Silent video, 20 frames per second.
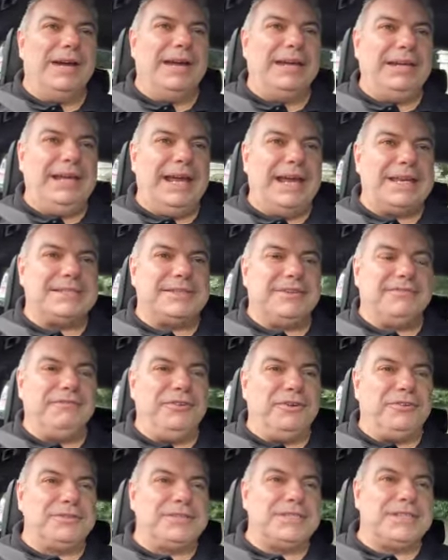Yes, I've
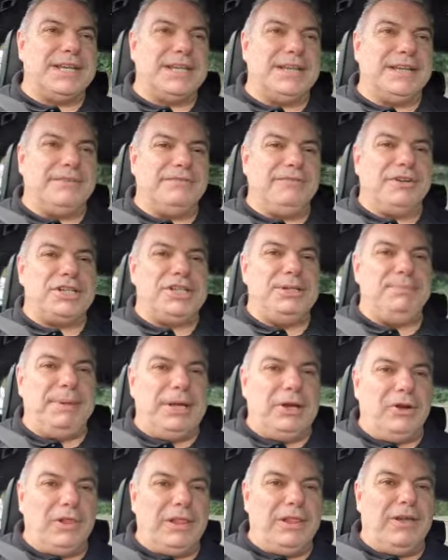not actually
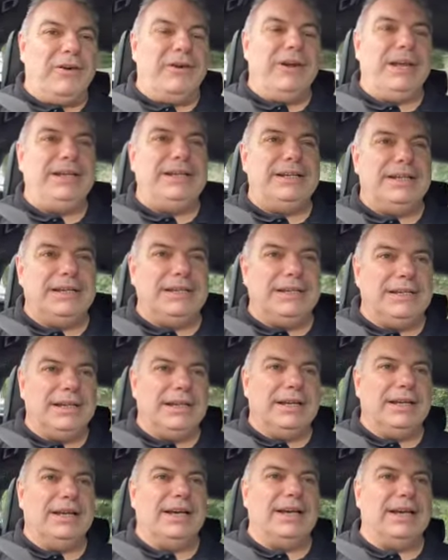been
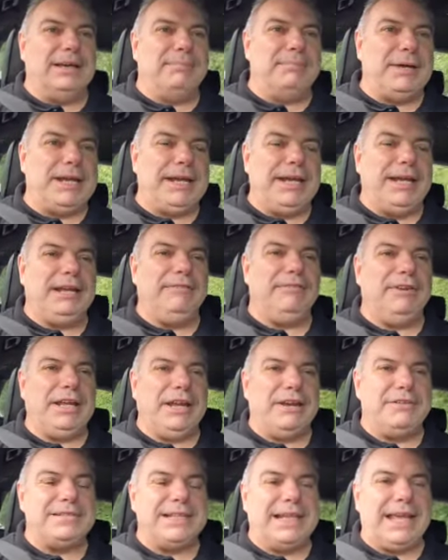online making any
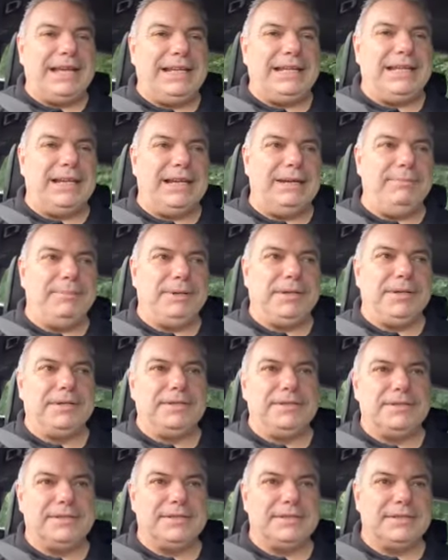videos lately
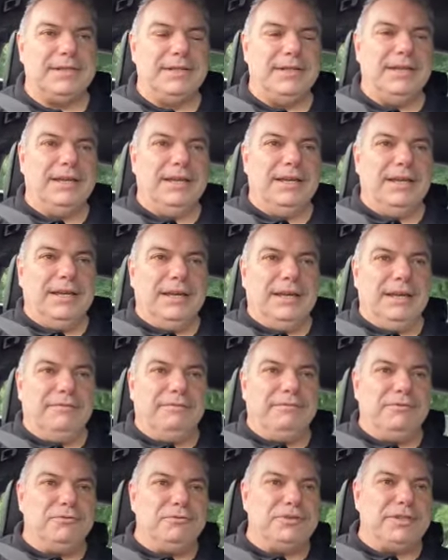because
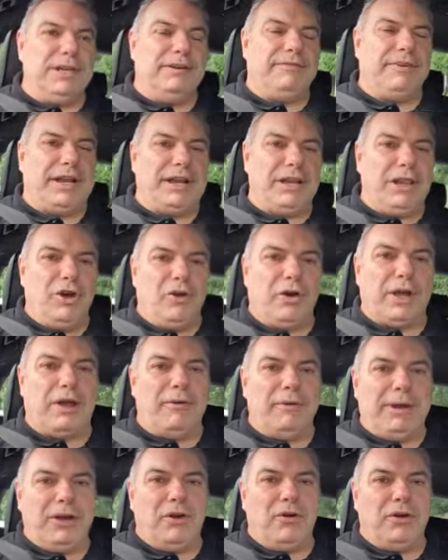unfortunately I've had a lot
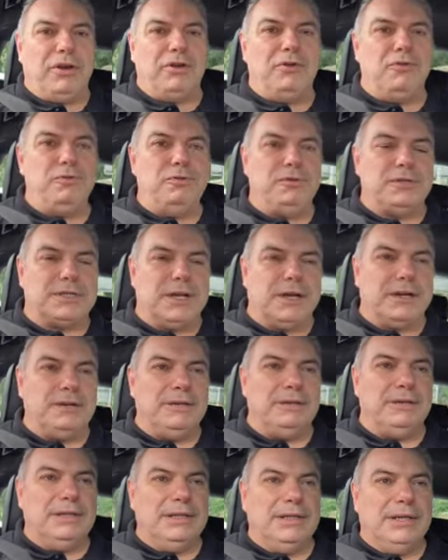going on, and
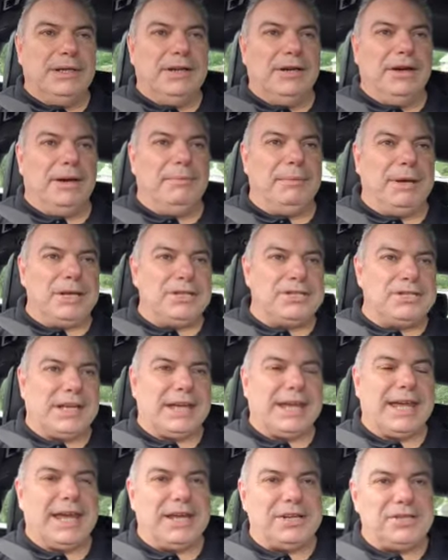also I managed to
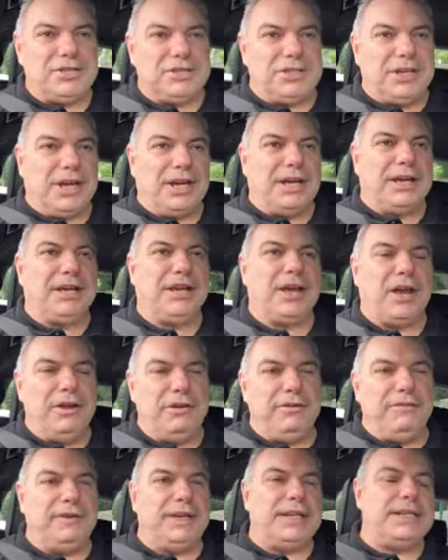catch
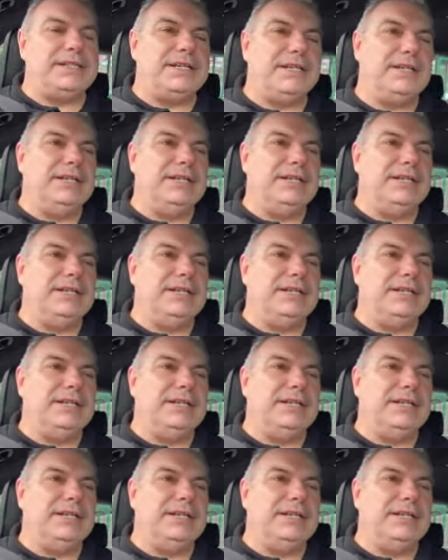COVID